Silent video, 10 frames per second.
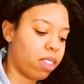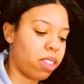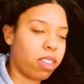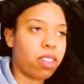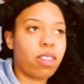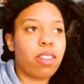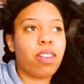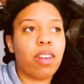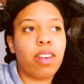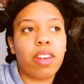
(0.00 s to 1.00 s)

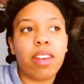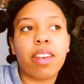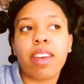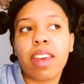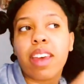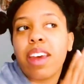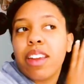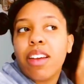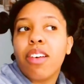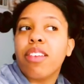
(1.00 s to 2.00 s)

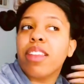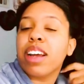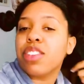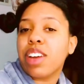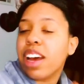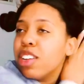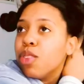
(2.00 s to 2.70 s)
and all that jazz.